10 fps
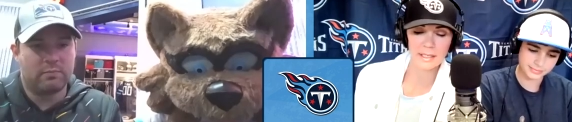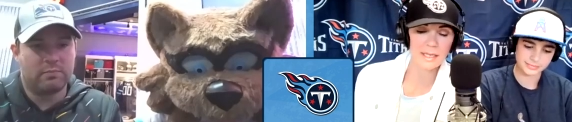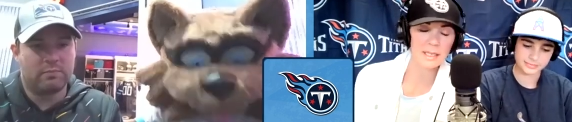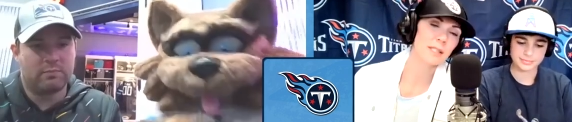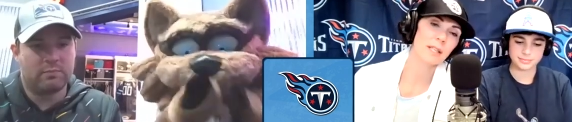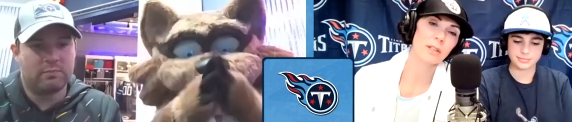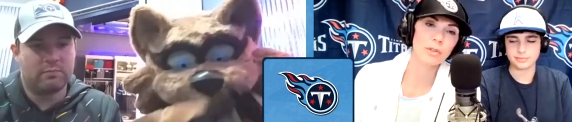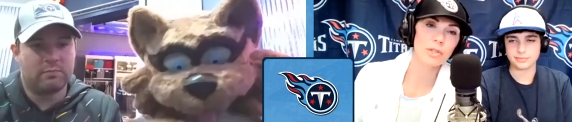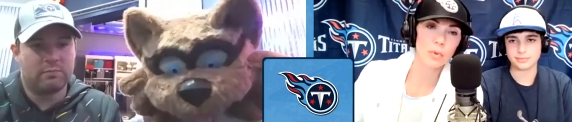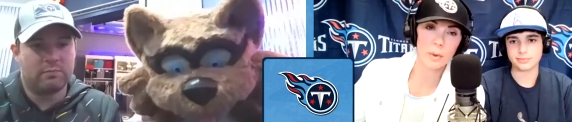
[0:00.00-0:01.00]
Speaker 1: says that
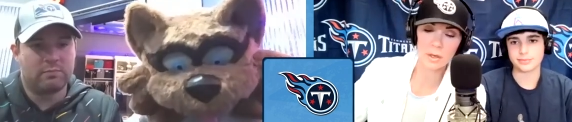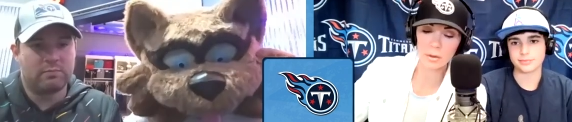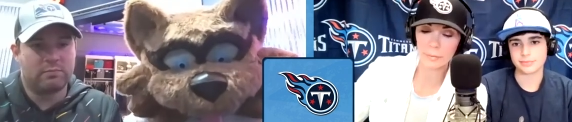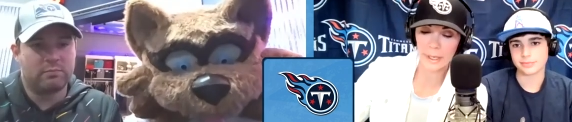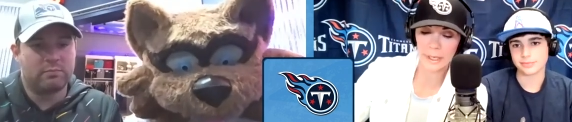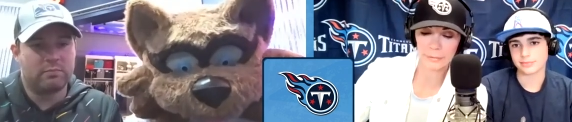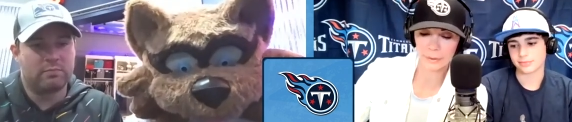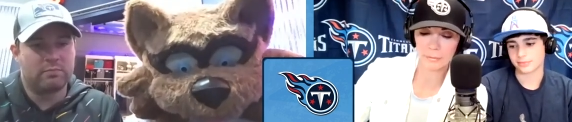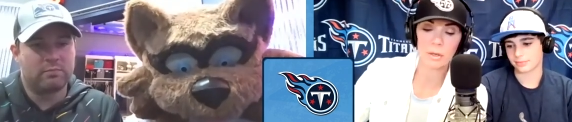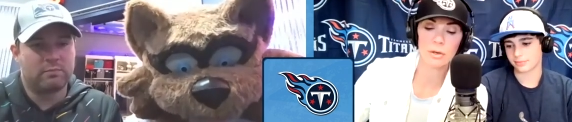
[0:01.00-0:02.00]
your Twitter
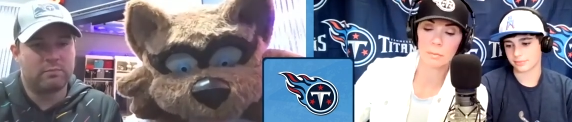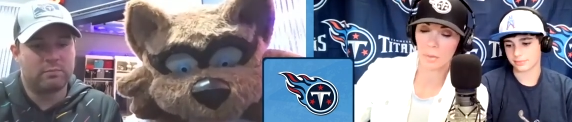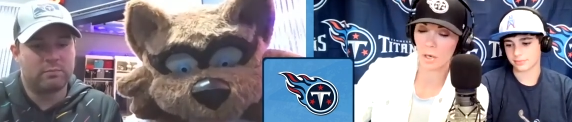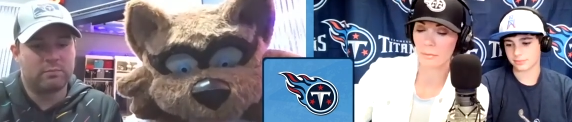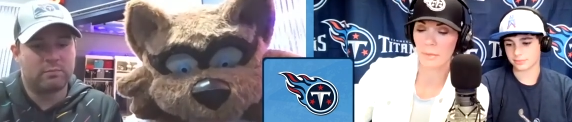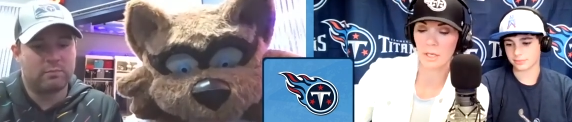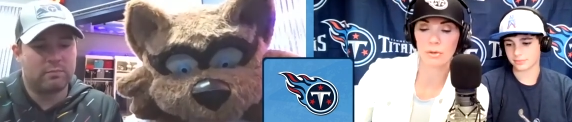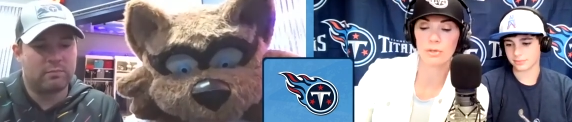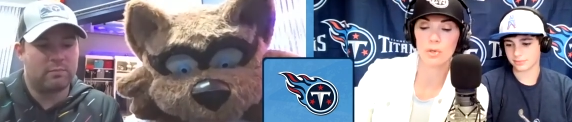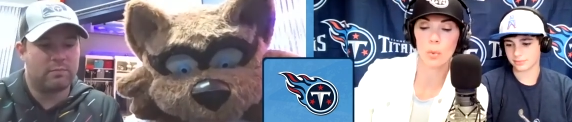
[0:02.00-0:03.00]
bio,
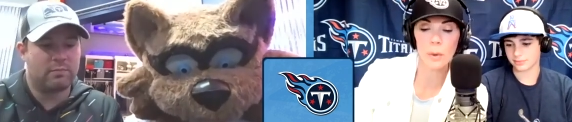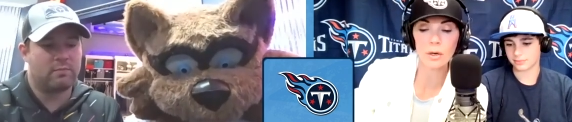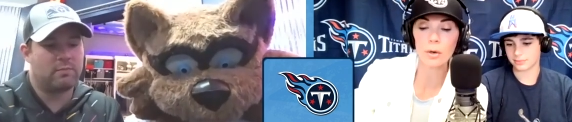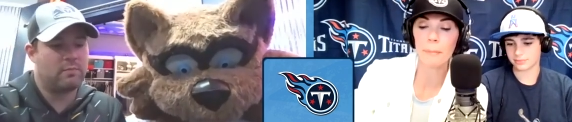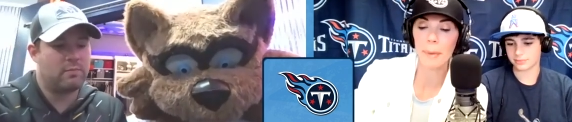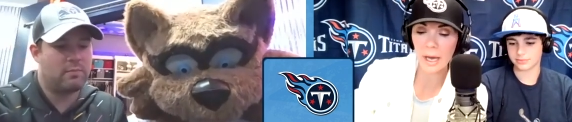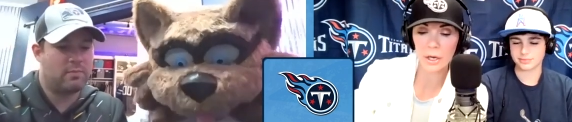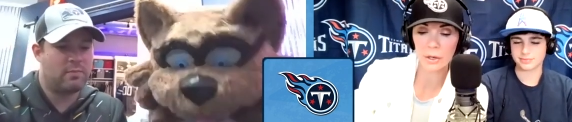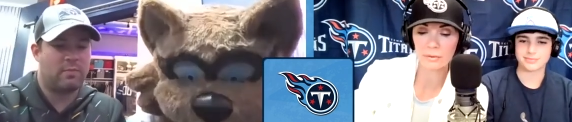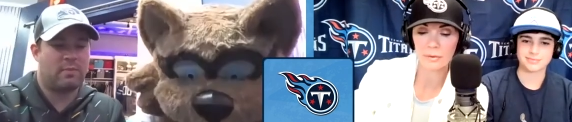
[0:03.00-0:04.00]
your Twitter
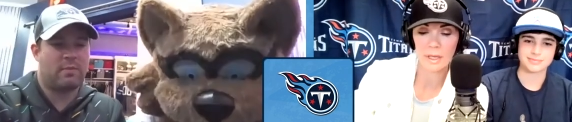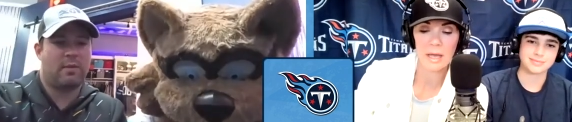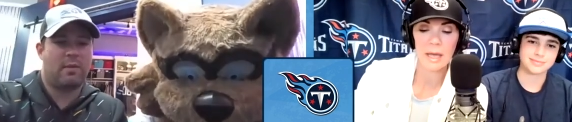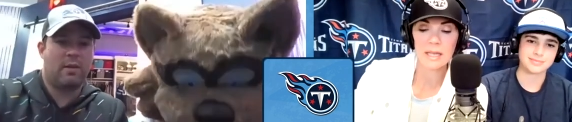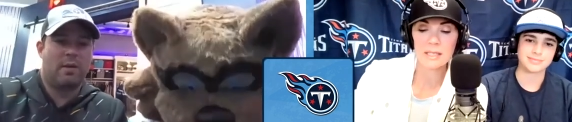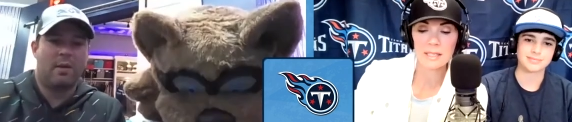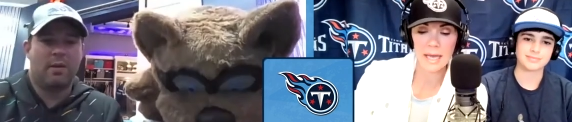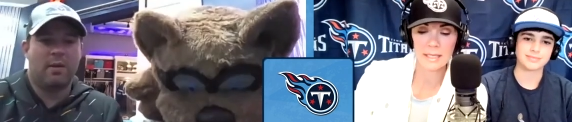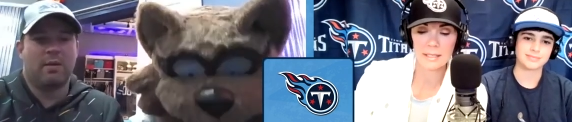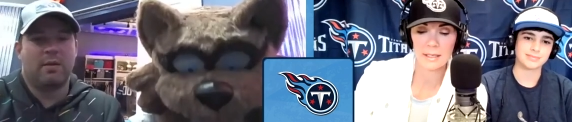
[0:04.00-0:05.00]
bio
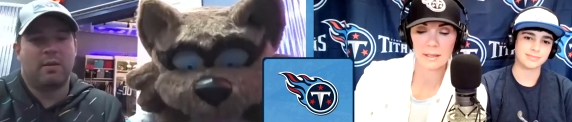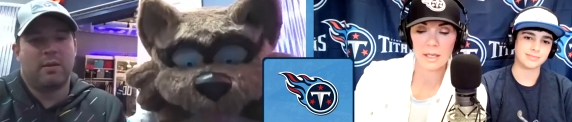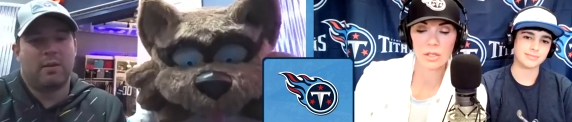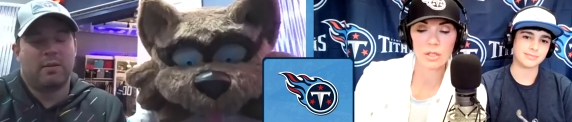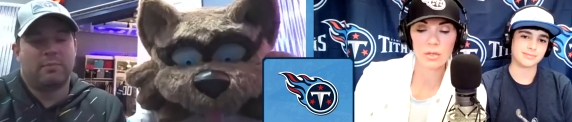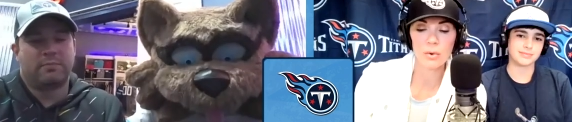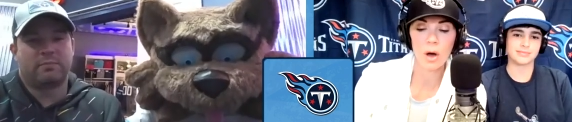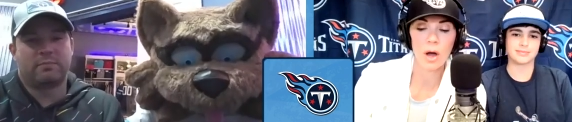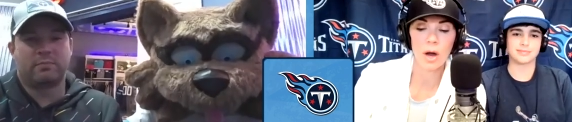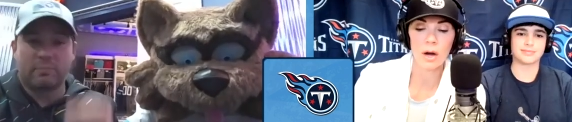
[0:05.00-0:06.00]
says that you
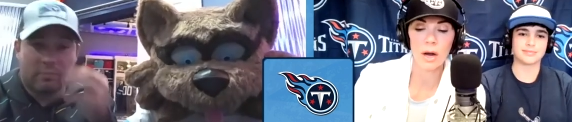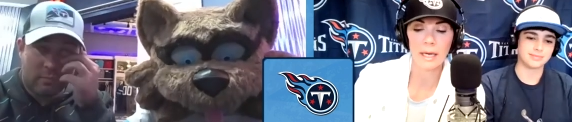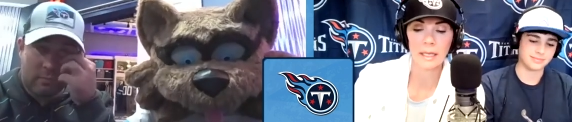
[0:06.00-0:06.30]
are an